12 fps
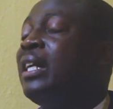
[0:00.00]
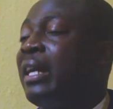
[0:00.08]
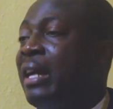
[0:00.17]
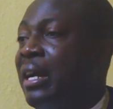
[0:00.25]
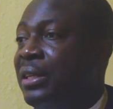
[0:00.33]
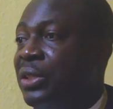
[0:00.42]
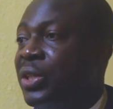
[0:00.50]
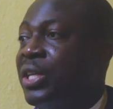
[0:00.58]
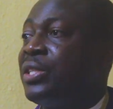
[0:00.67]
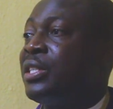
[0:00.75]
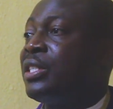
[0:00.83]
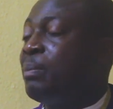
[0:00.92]
The Catholic
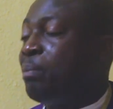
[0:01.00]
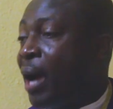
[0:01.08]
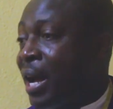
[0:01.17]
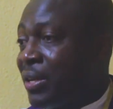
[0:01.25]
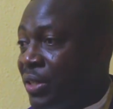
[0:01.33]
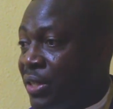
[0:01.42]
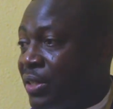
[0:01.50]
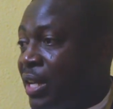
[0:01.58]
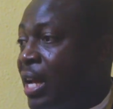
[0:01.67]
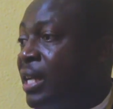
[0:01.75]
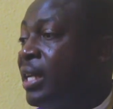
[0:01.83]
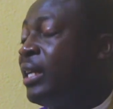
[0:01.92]
Church is Passion
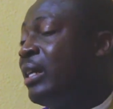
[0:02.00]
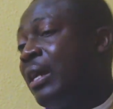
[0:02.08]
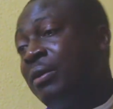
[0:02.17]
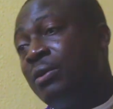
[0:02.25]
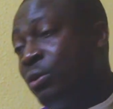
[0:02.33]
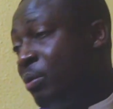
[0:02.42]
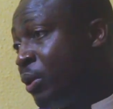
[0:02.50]
Sunday. It can also